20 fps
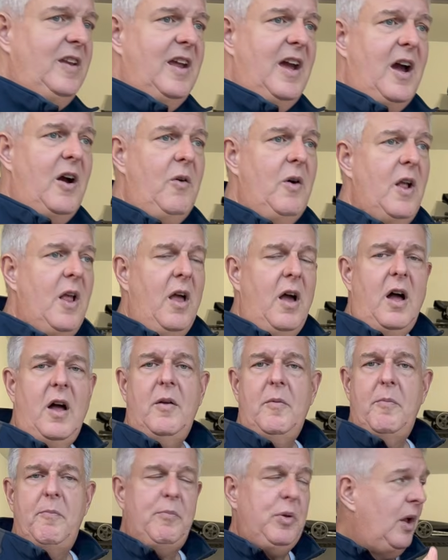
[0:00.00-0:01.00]
now.
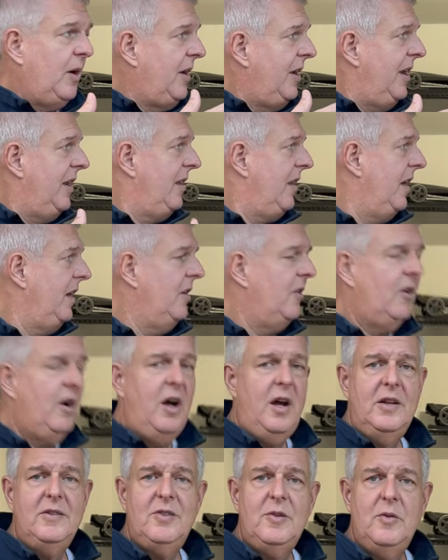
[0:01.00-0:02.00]
I'll plug it in later
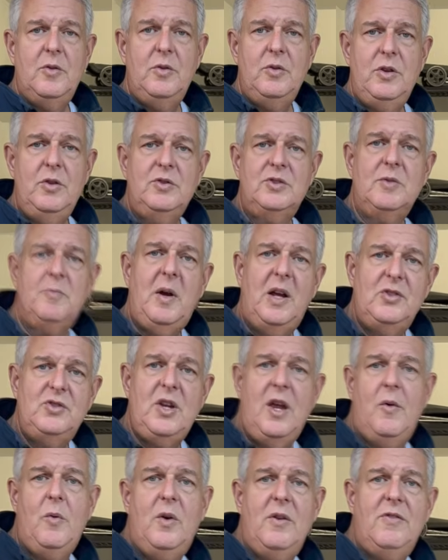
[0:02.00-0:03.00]
on to using my
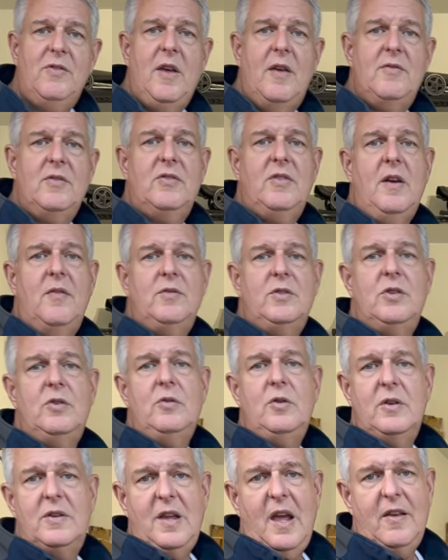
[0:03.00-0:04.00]
J1772
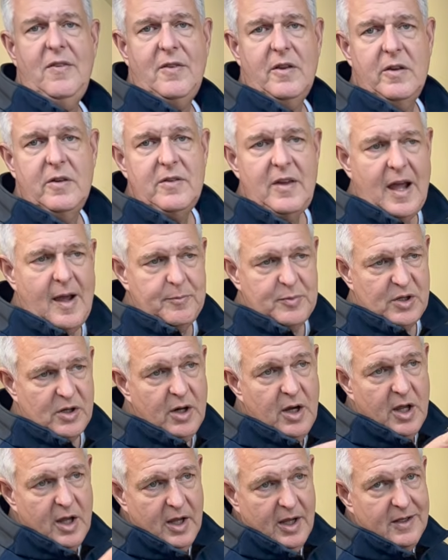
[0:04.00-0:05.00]
to Tesla adapter
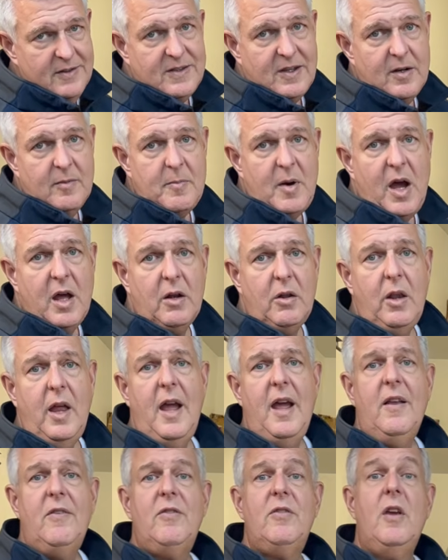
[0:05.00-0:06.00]
into the Model
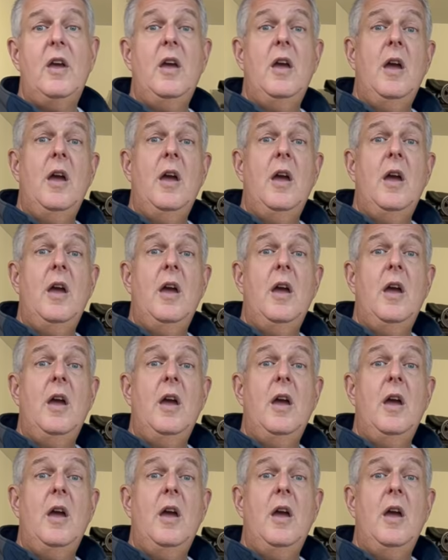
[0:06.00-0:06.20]
S.